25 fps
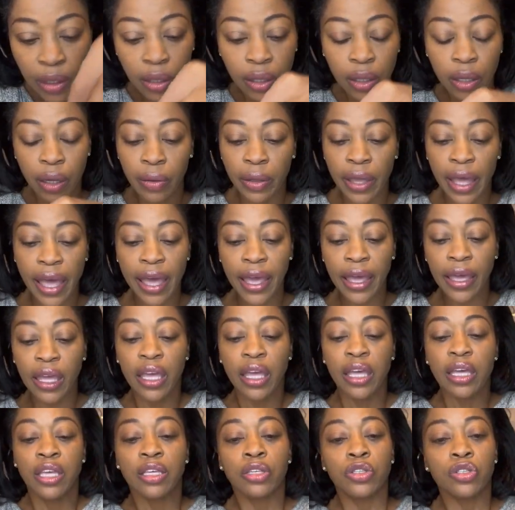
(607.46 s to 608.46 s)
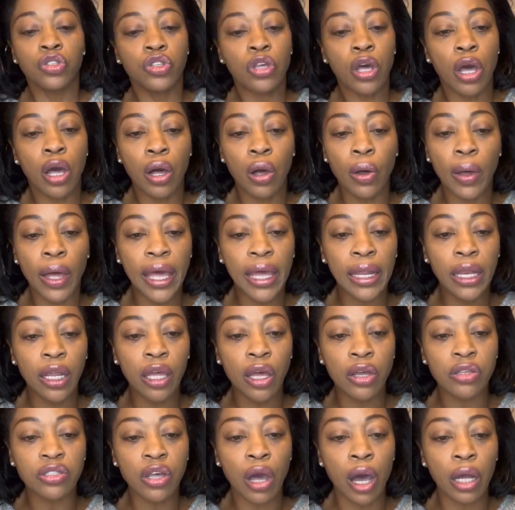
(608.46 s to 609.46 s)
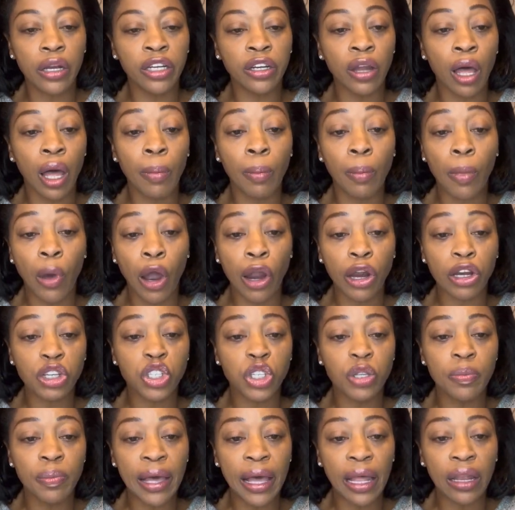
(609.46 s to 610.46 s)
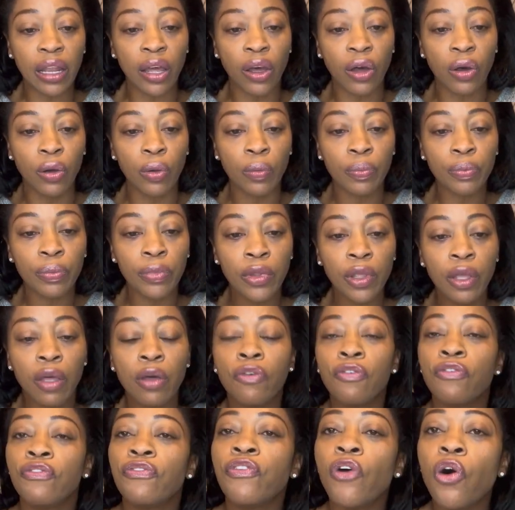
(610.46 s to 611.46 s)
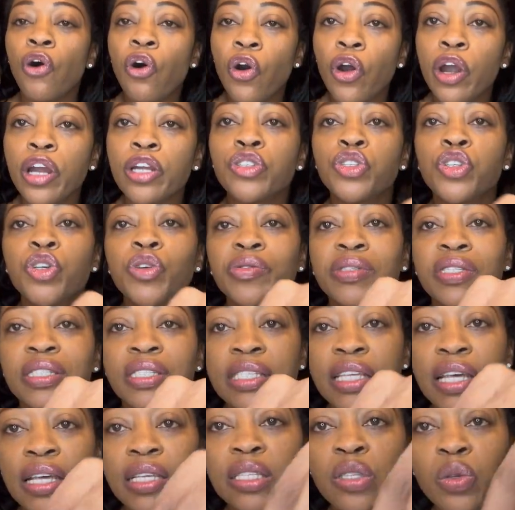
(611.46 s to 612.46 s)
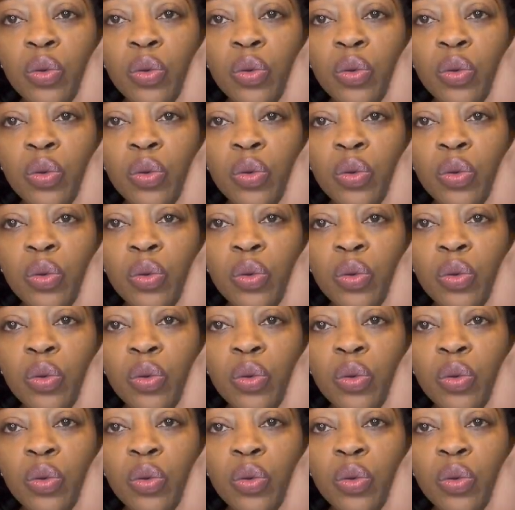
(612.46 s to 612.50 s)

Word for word: Okay. So, and it goes on and on. Marshmallow. Four to six